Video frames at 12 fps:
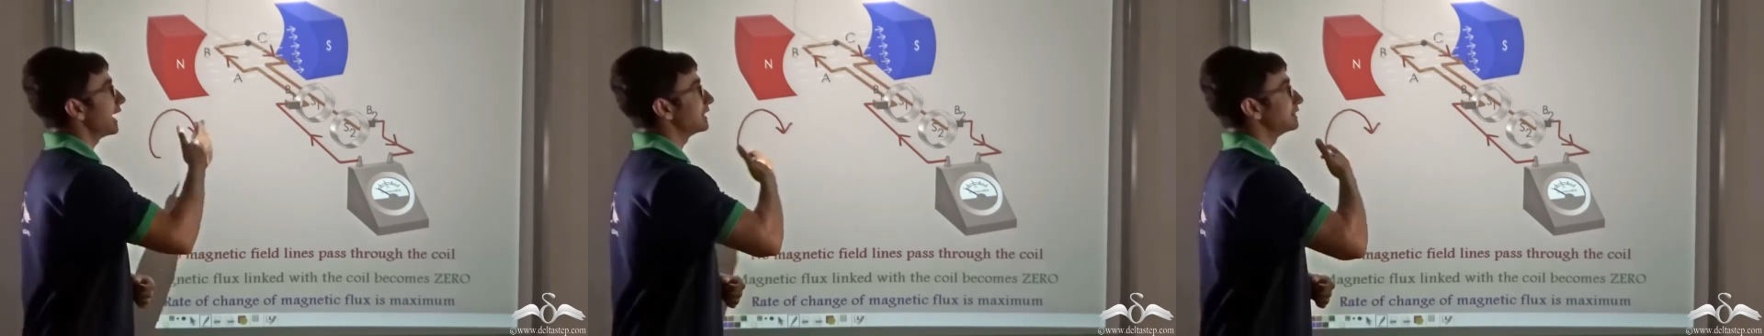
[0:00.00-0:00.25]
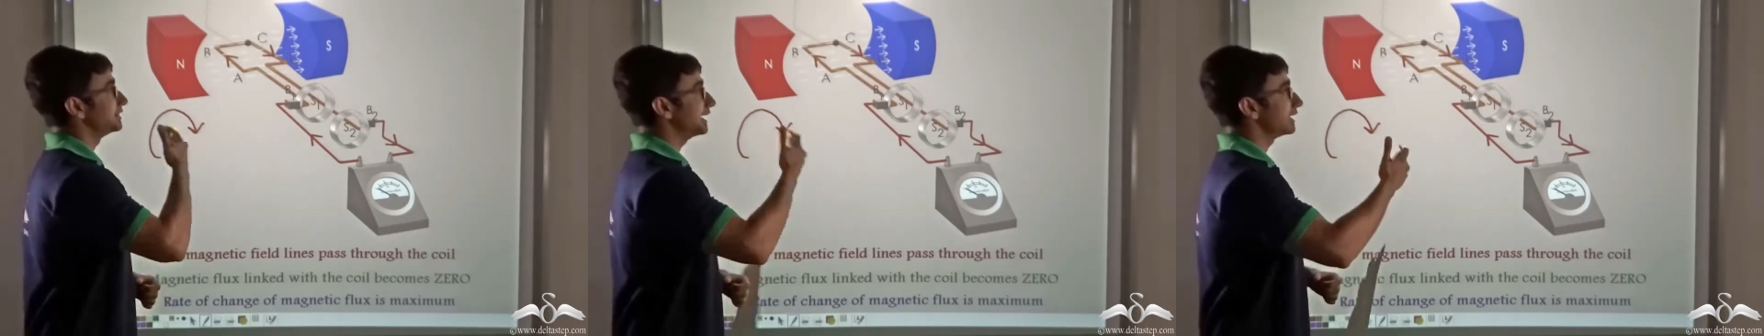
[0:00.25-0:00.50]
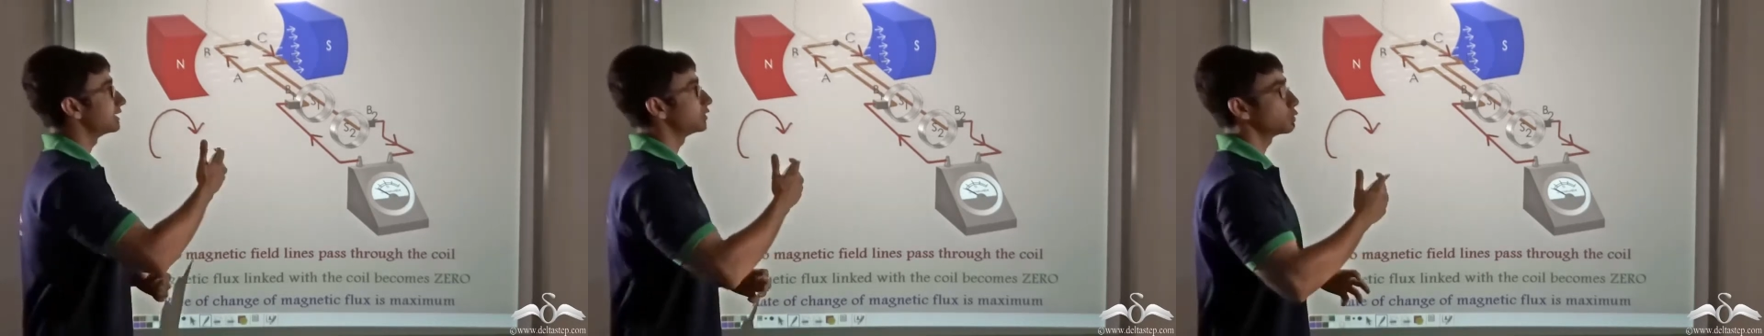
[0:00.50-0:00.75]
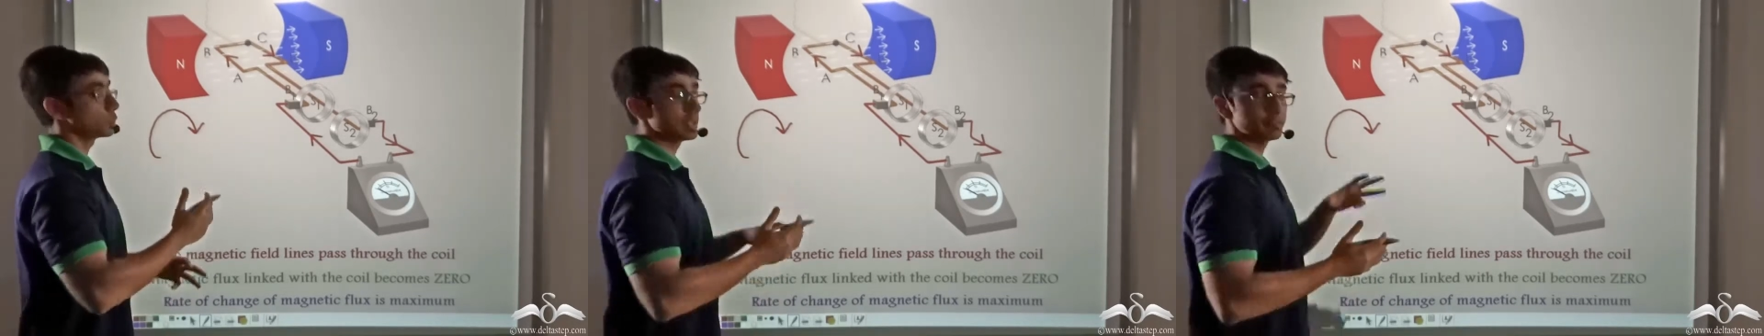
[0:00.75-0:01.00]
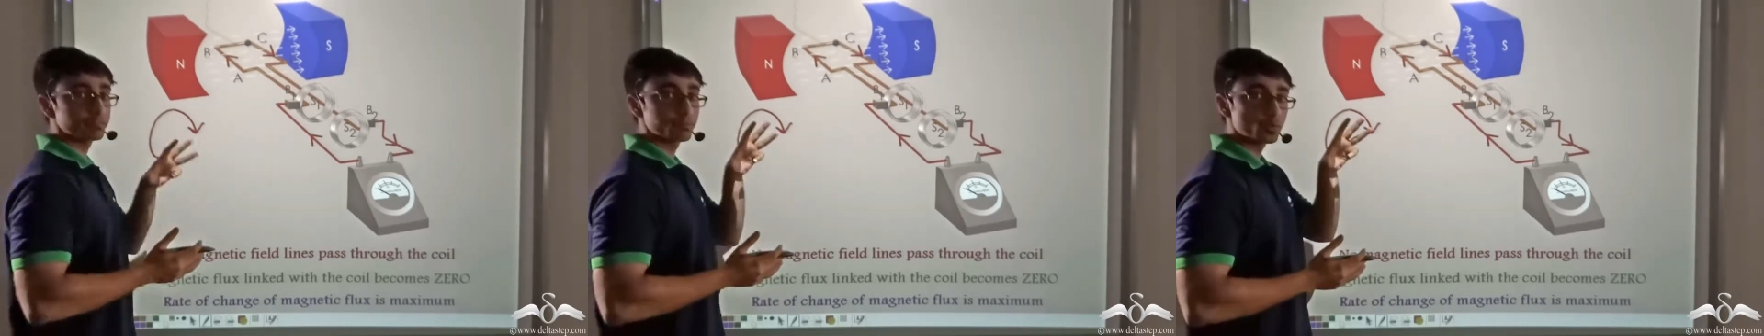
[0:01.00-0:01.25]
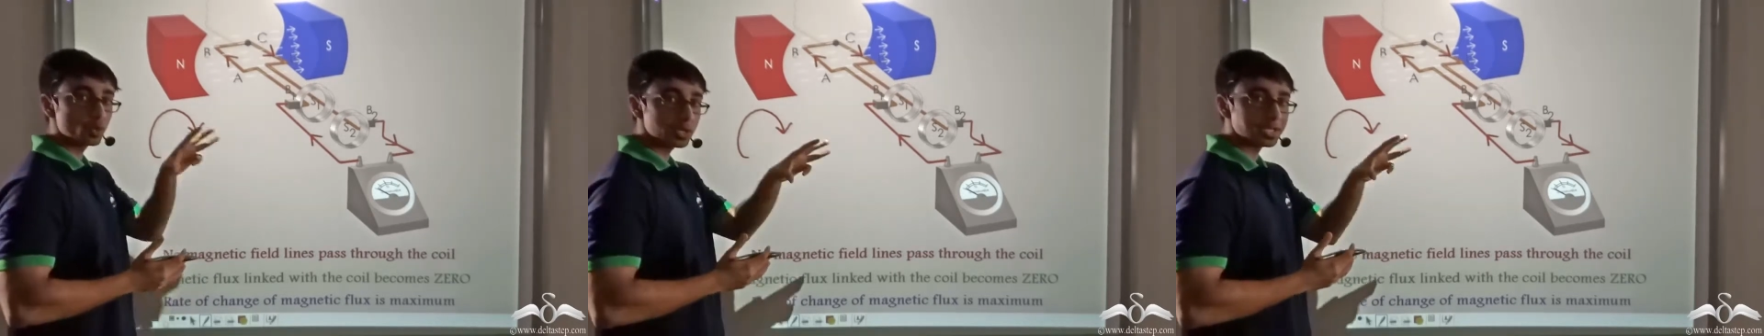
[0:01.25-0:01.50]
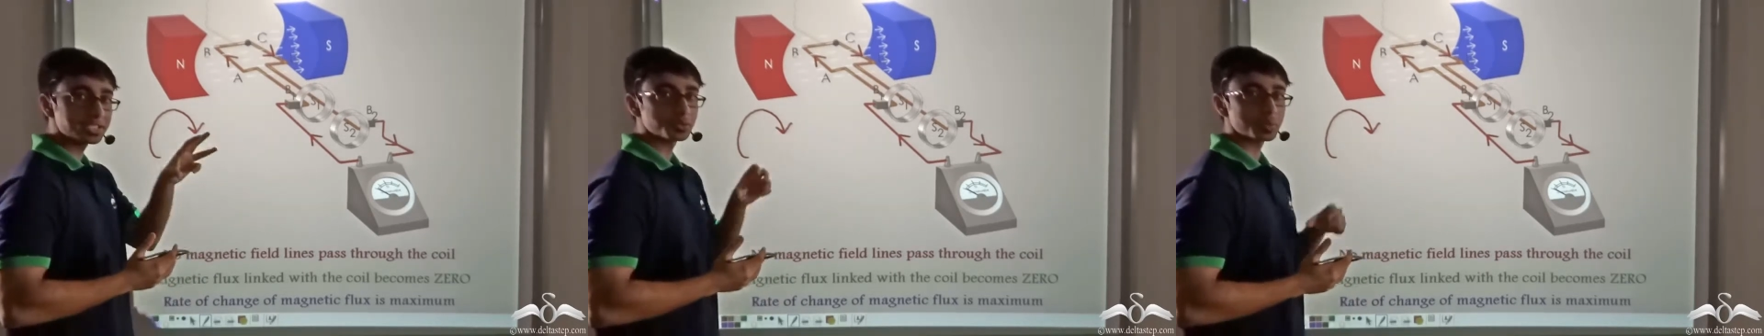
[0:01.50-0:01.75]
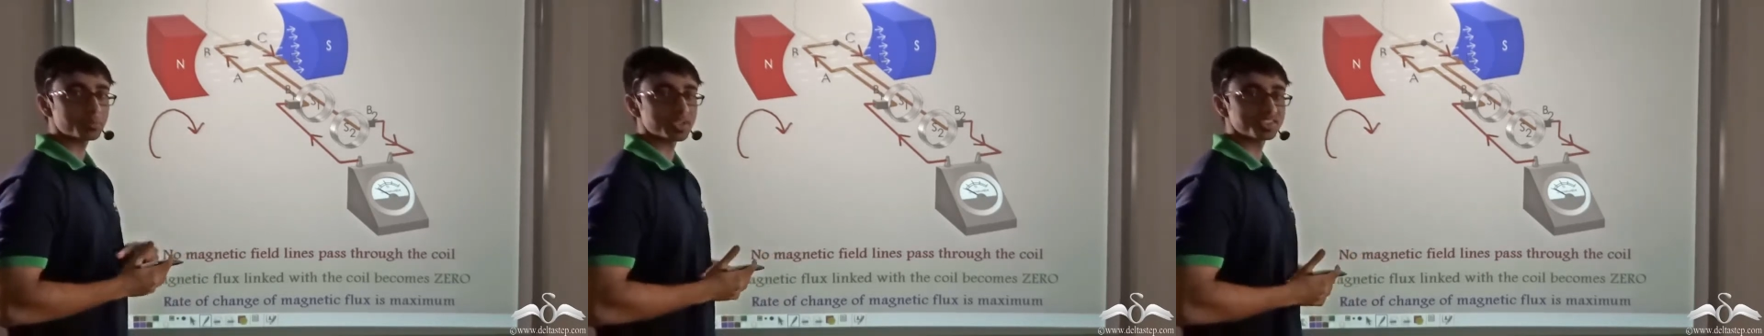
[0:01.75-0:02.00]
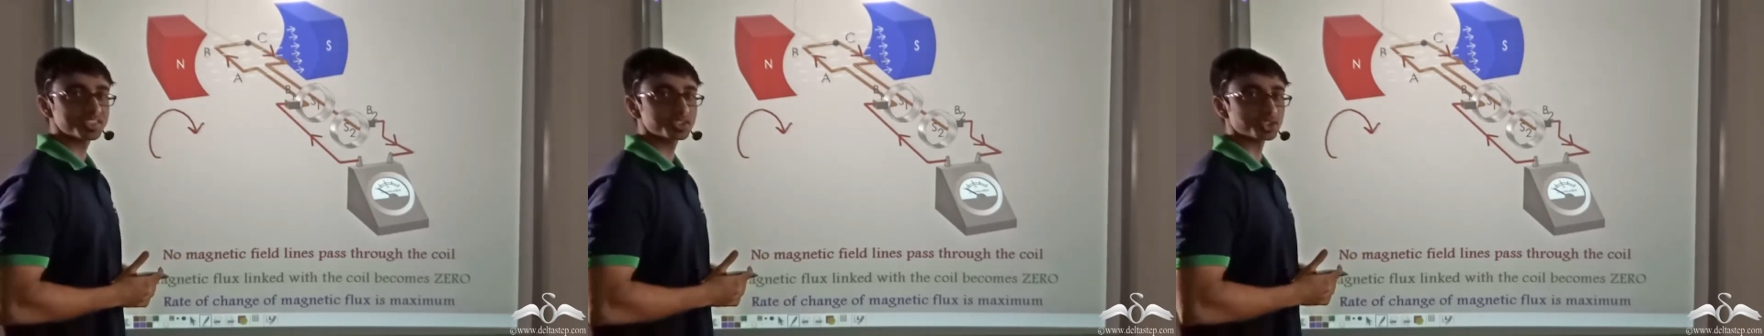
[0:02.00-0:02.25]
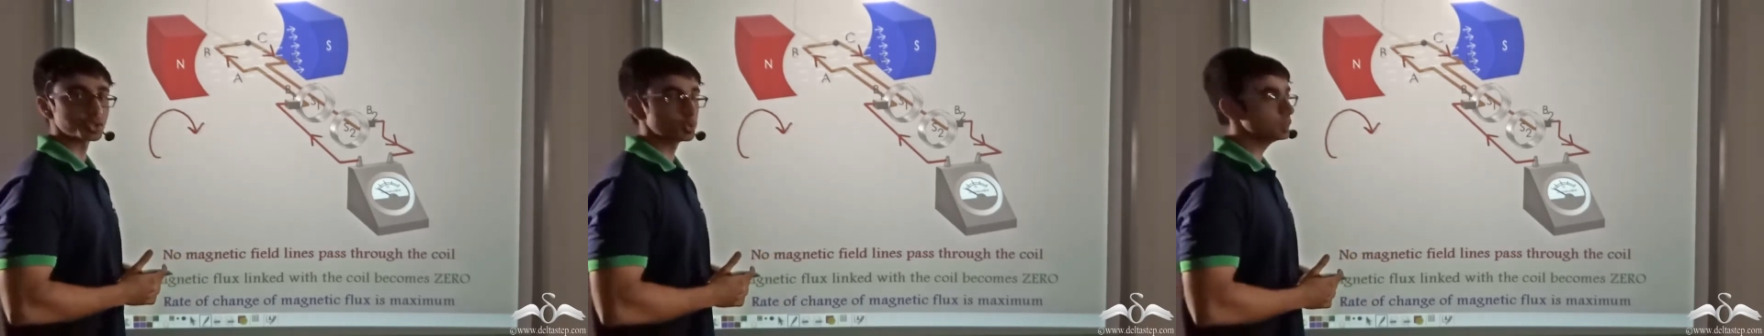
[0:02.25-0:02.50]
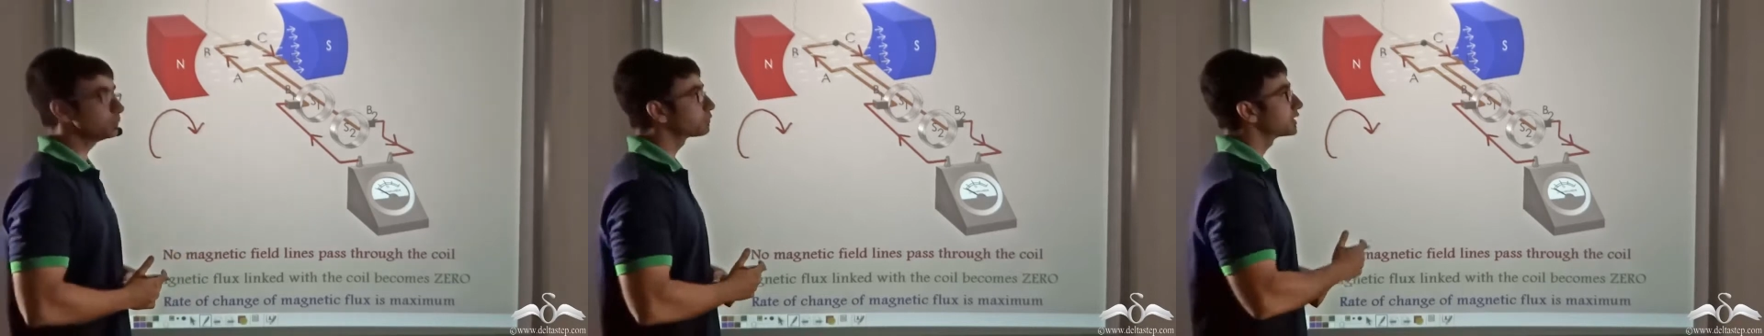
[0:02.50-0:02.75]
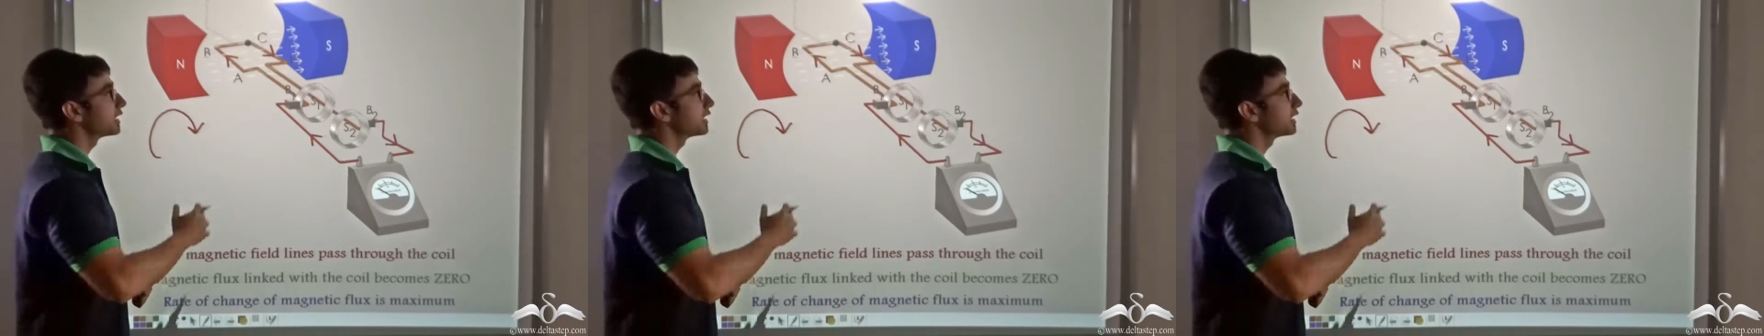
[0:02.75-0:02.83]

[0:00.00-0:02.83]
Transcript: and then when 4 lines were passing through,